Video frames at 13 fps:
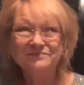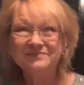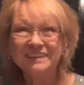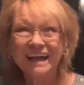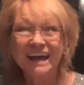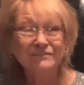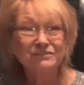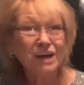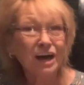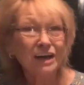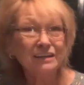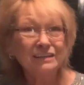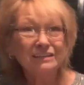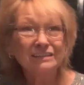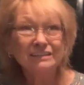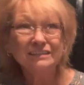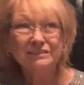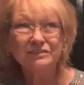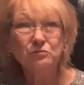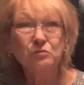I've not.
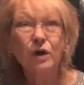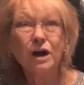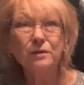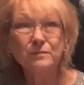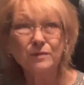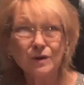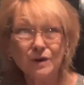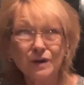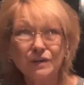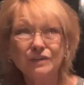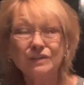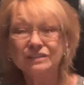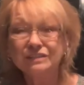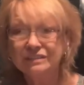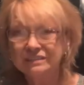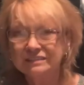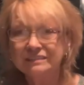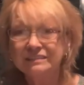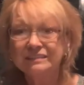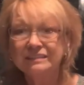Walmart
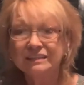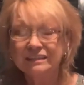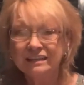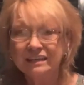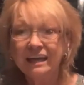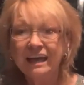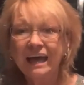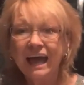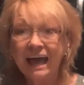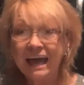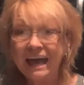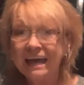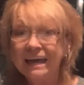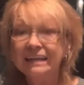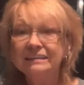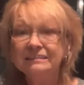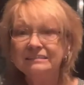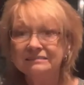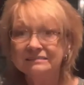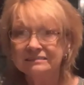had
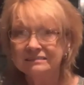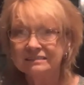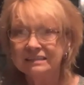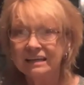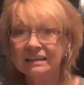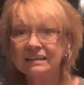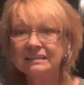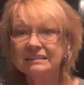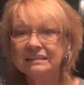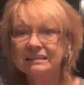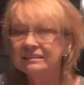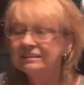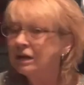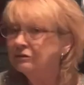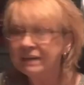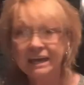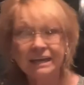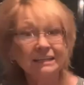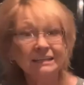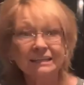no
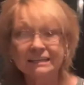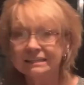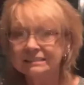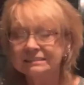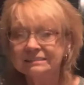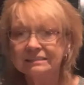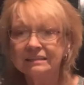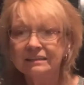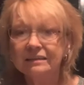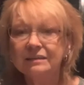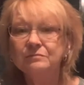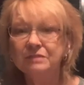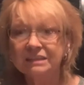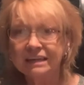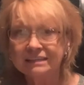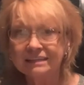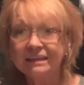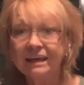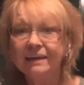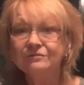cannon lids, but they did
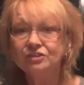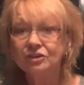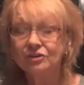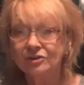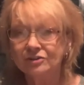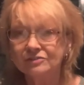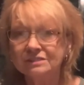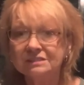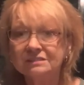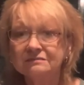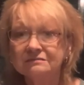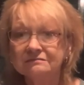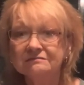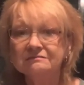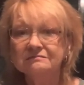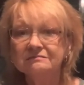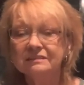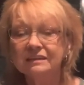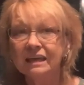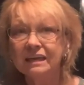have jars.
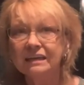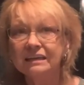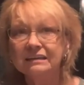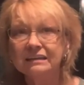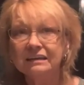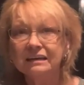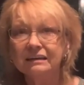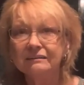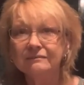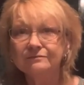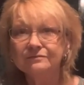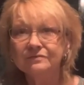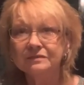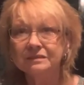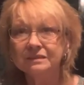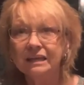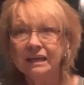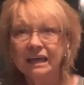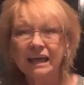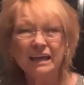And,
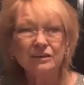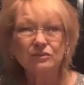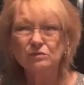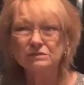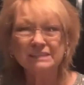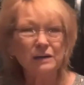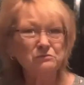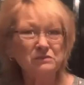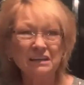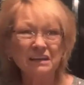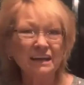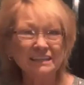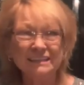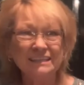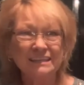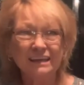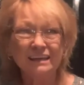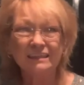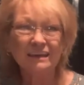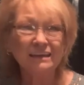of course, I went late in the
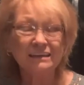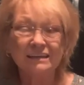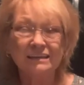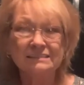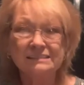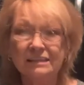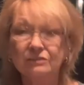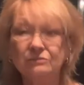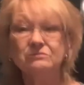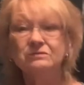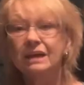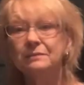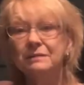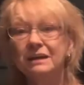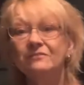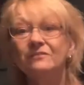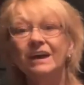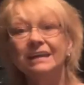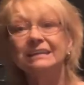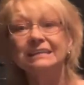day that day, so they may have
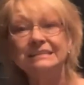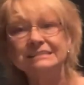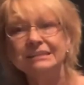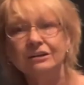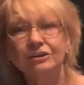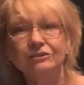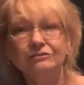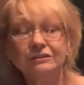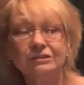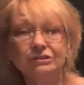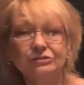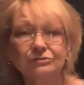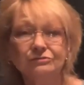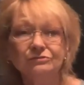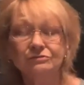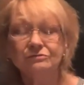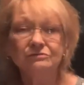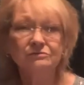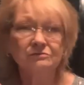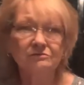had lids earlier.
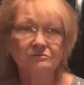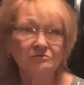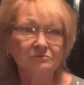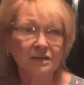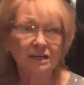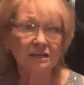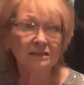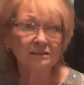But